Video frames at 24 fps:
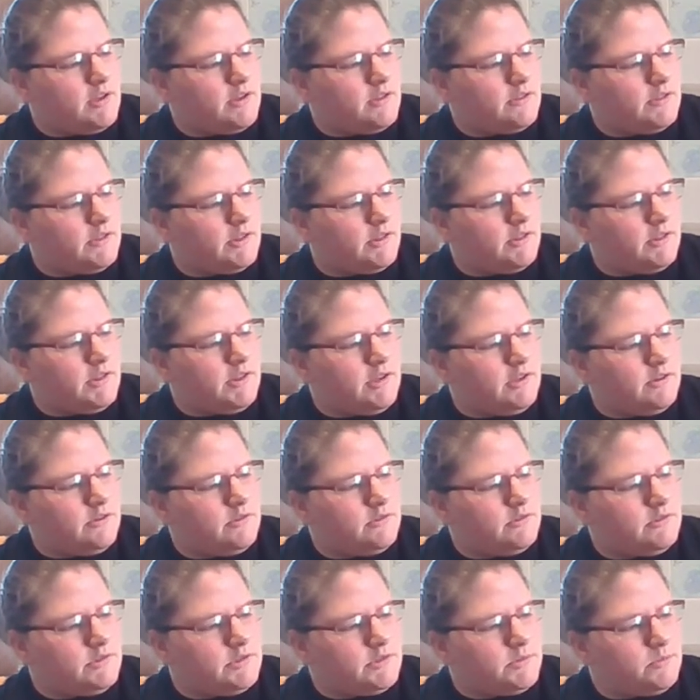The
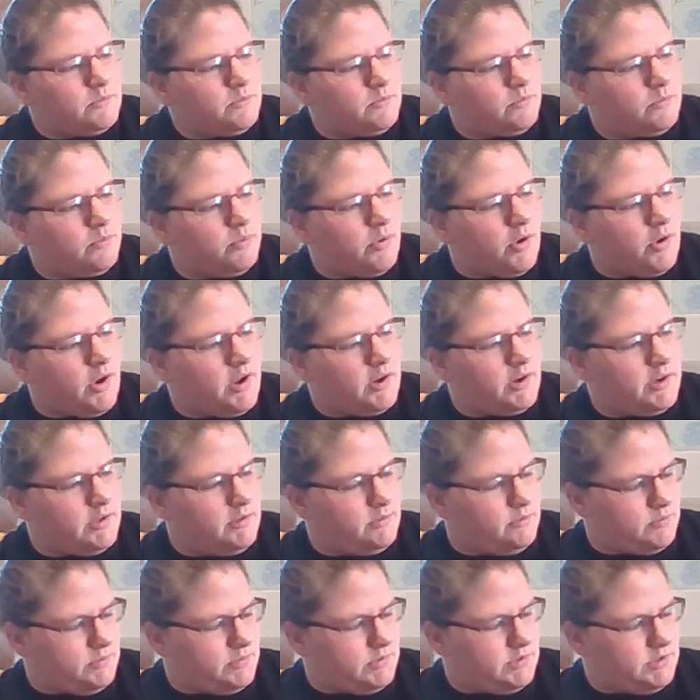leaders brought
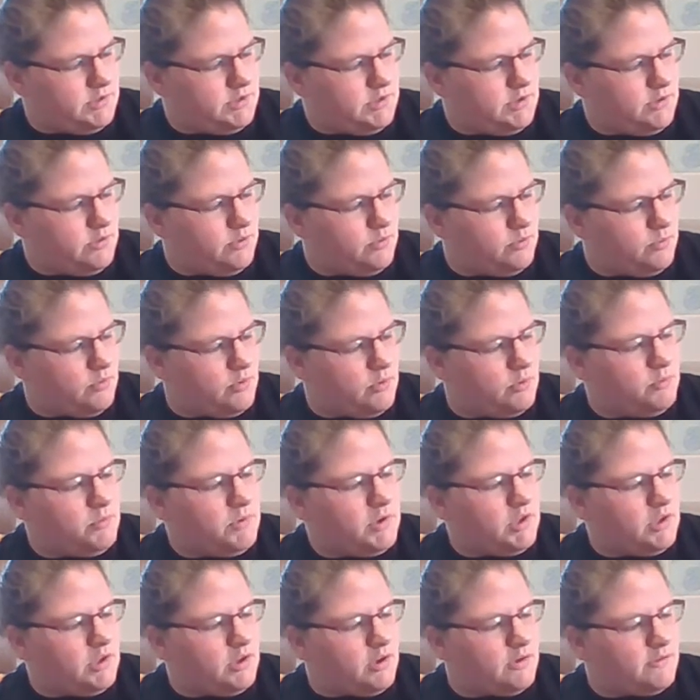him to the
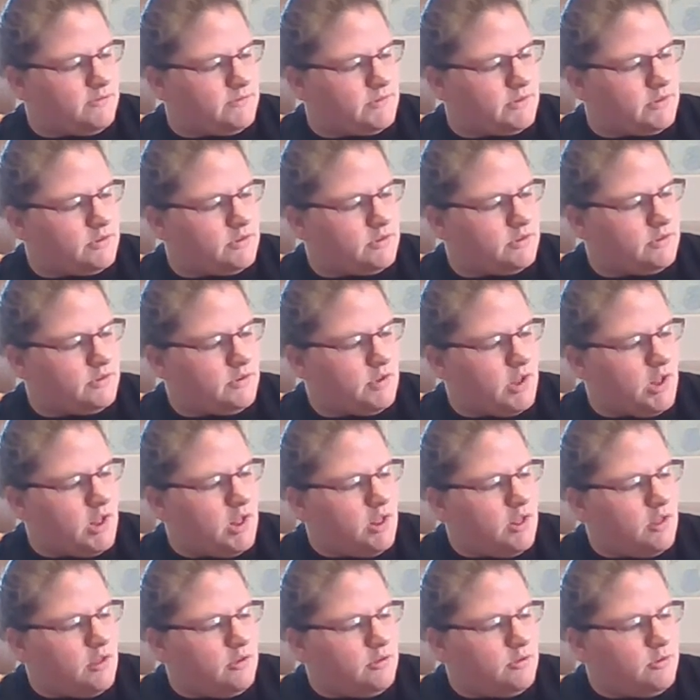Roman governor,
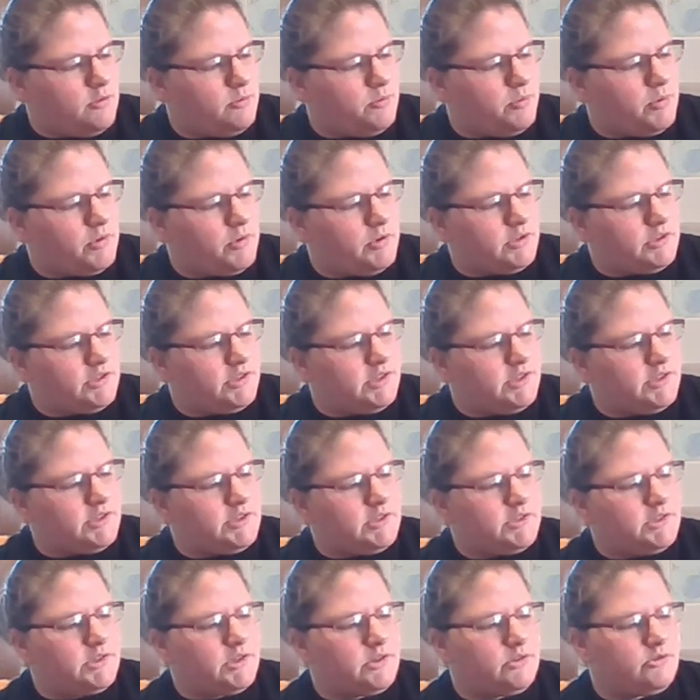who put
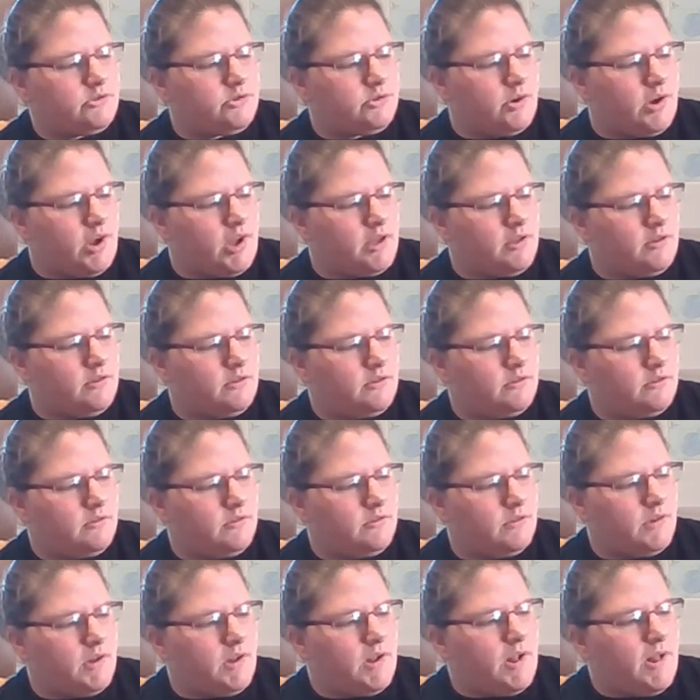Jesus on trial.
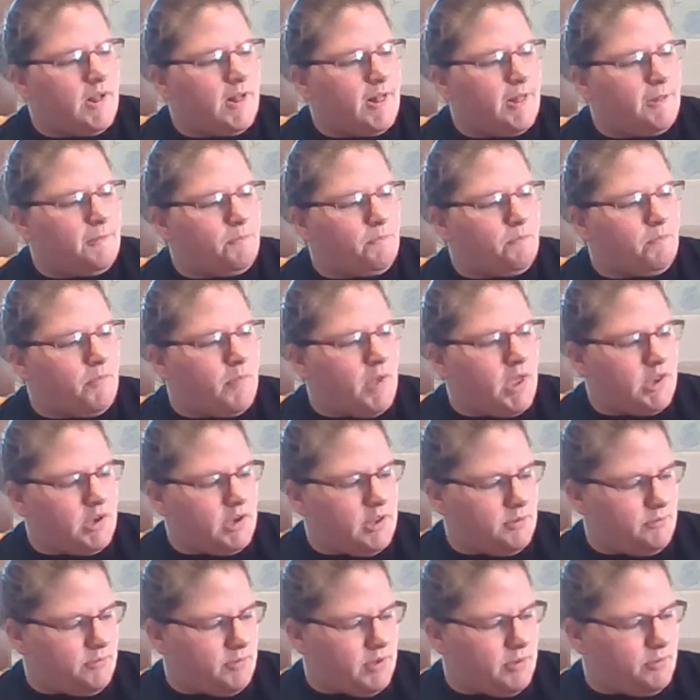
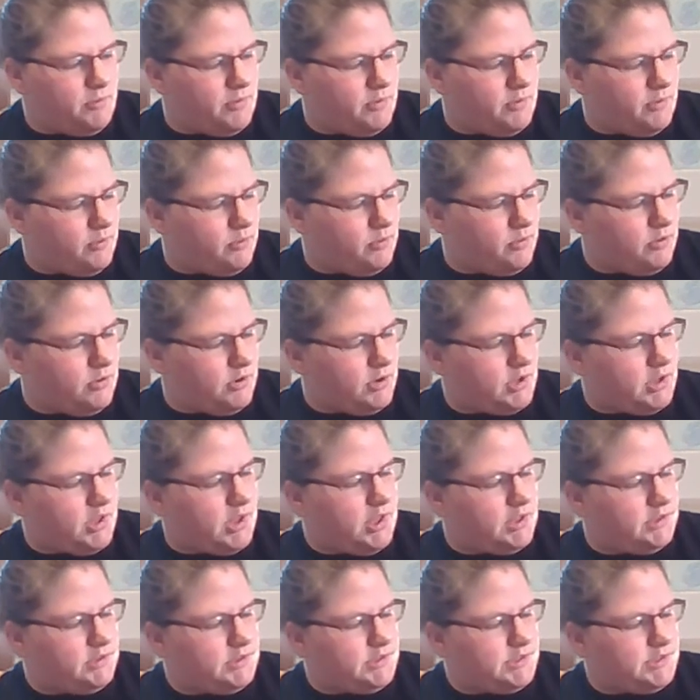Many people were
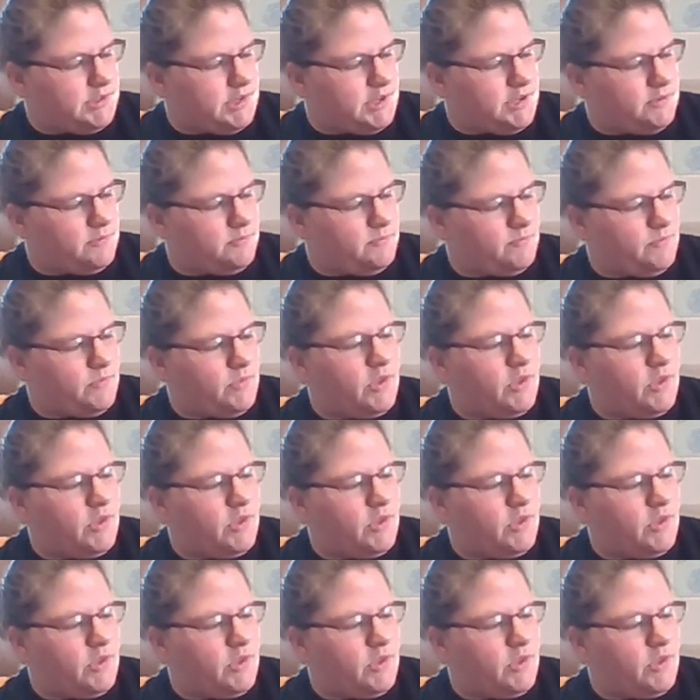against him.